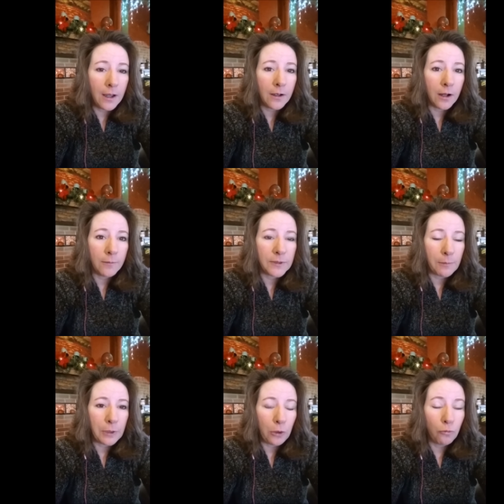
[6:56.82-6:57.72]
Um,
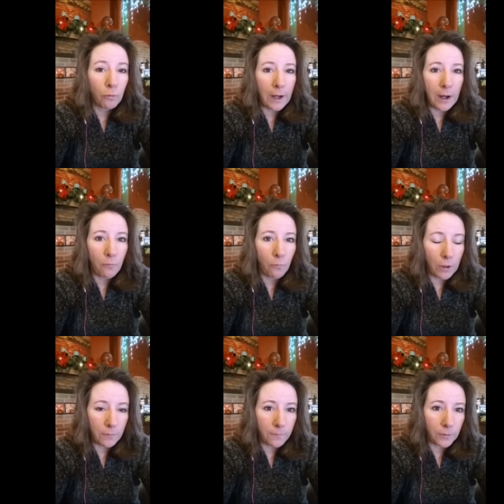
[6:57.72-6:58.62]
something great and
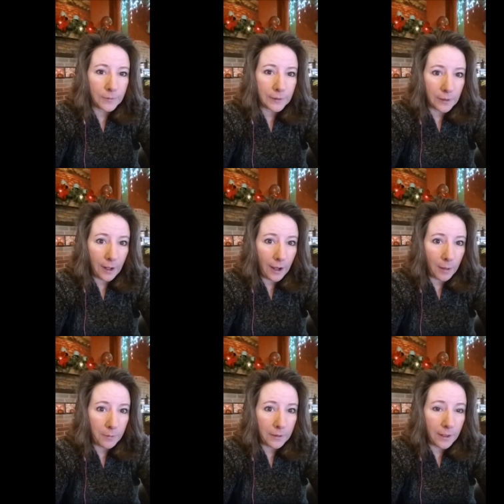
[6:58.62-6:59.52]
wonderful is going to
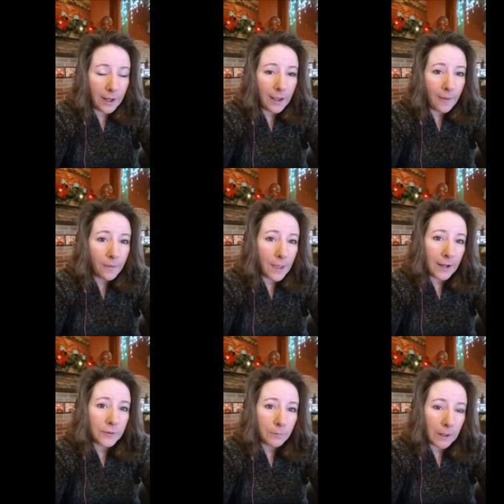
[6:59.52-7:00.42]
happen.
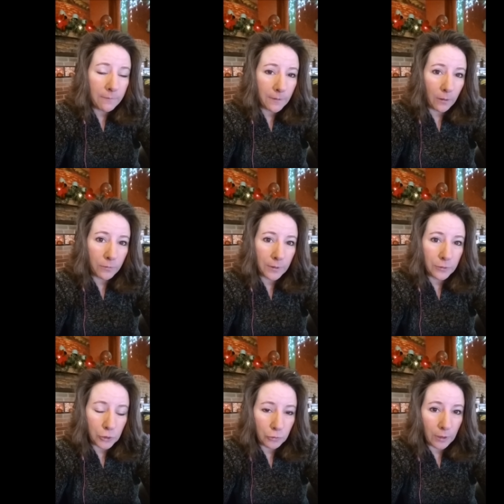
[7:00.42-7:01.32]
That's what I felt that
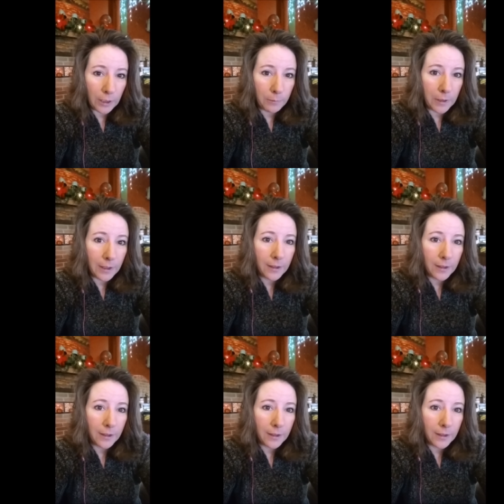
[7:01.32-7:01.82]
the dream